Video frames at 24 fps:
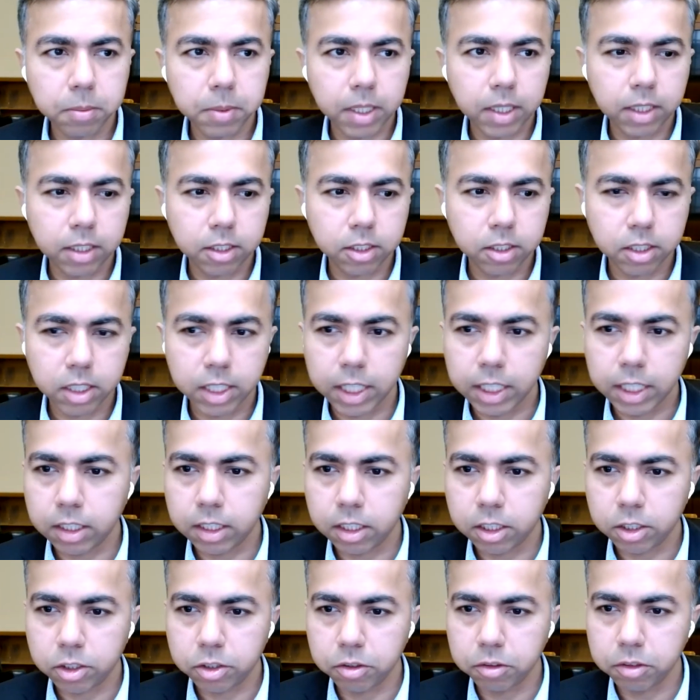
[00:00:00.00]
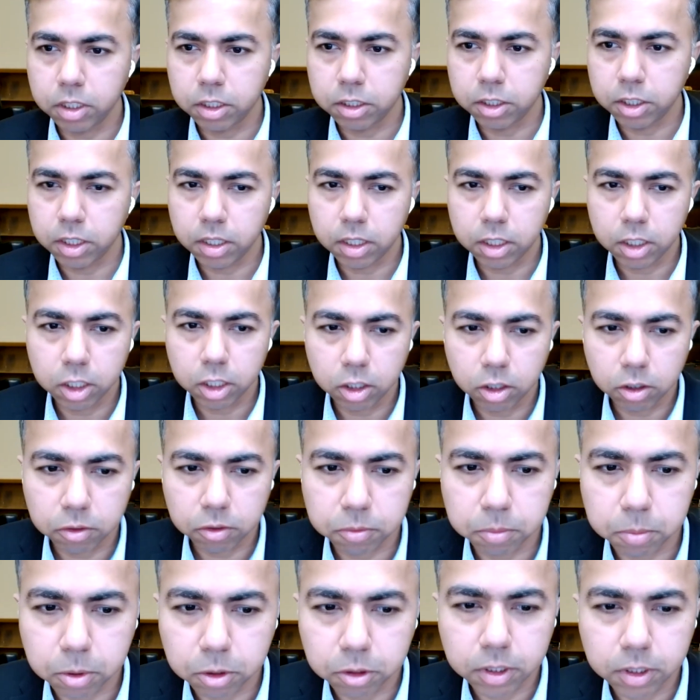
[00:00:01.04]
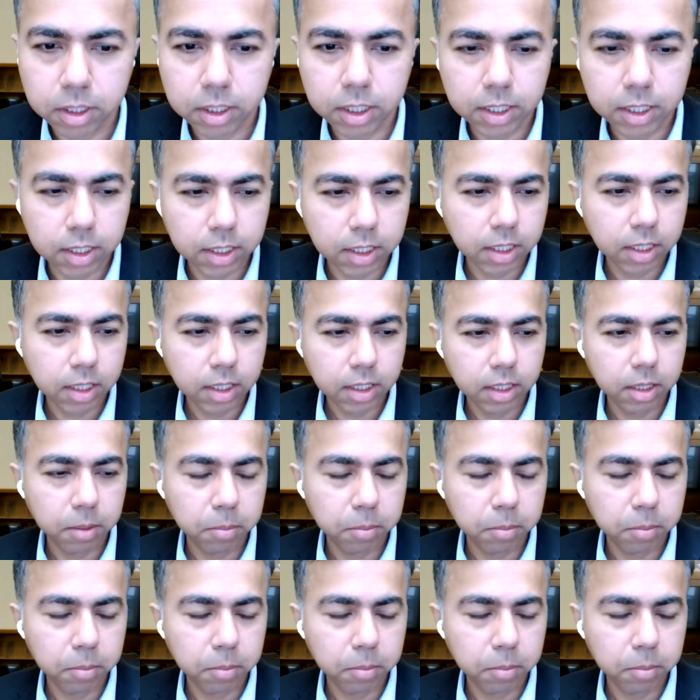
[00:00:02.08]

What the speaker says: and has taken us through the journey of both the